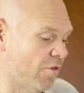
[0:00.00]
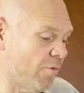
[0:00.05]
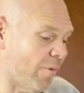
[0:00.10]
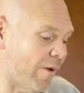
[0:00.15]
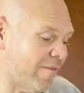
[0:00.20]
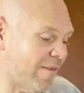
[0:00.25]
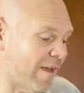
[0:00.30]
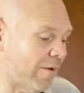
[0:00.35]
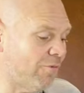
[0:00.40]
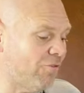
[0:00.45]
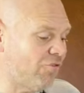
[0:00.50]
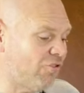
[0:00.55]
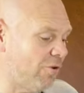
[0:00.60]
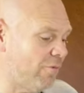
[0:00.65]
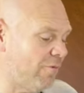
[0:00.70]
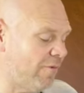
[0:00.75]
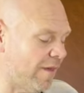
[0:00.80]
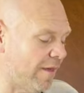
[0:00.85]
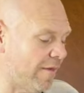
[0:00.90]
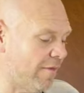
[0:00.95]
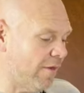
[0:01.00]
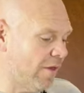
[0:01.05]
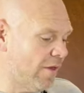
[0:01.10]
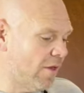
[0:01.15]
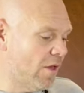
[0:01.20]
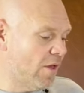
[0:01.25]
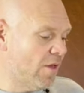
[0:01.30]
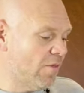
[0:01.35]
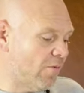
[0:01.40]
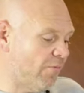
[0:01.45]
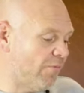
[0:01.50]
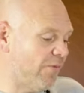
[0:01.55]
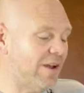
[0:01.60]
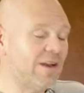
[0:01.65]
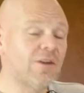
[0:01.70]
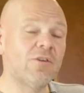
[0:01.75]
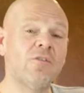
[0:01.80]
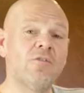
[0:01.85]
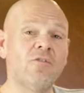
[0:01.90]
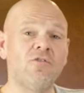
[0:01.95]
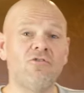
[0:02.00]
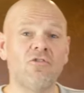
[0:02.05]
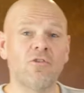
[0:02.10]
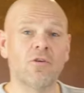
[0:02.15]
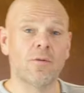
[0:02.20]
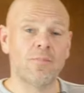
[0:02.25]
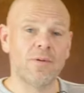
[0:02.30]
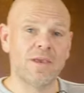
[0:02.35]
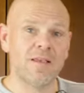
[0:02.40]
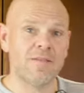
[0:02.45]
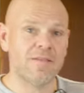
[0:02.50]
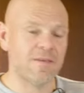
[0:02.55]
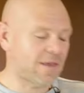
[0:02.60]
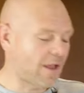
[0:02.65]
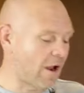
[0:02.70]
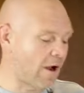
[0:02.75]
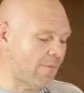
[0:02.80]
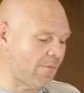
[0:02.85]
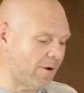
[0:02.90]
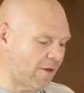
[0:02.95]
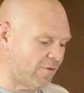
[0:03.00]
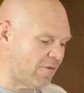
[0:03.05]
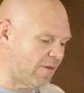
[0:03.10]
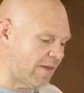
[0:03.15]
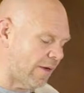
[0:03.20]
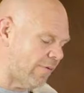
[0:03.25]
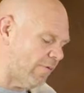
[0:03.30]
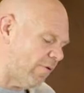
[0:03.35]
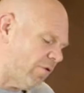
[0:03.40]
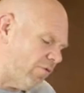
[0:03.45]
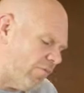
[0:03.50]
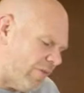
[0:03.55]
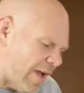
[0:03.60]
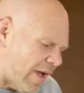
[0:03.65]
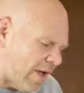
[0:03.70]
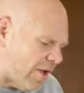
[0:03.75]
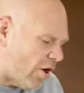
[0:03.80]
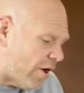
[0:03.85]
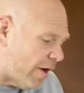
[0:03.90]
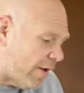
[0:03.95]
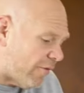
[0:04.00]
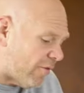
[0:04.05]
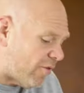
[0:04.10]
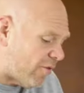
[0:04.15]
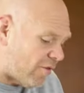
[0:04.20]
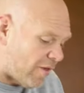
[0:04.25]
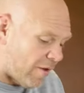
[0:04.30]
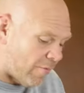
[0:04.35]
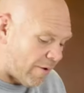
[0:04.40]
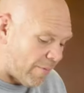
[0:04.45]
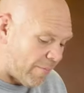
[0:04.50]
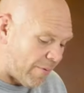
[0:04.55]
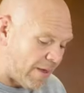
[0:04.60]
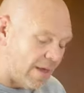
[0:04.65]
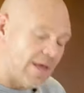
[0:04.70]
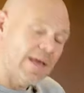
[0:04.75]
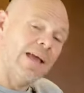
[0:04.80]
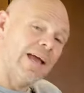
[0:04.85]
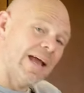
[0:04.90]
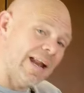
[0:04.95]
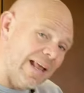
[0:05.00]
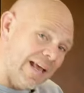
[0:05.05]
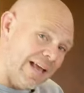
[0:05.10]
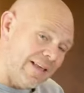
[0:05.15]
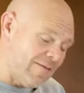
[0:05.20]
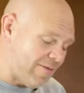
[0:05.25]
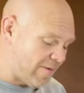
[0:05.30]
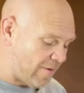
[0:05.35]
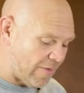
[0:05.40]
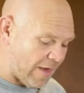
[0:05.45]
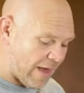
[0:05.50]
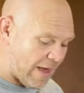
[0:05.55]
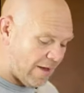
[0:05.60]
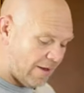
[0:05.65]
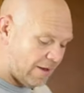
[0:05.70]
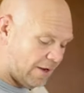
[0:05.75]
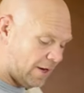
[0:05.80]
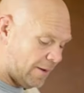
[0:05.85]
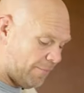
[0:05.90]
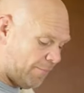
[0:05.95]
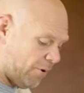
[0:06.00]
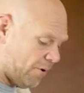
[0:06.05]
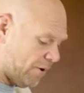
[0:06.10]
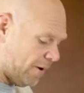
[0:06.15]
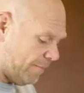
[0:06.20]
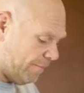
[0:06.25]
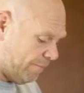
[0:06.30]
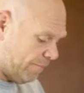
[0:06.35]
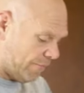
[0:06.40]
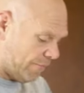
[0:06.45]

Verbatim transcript: So as that reduces, the vinegar and the sugar begin to caramelize together and create kind of a syrup. And into that, I'm gonna put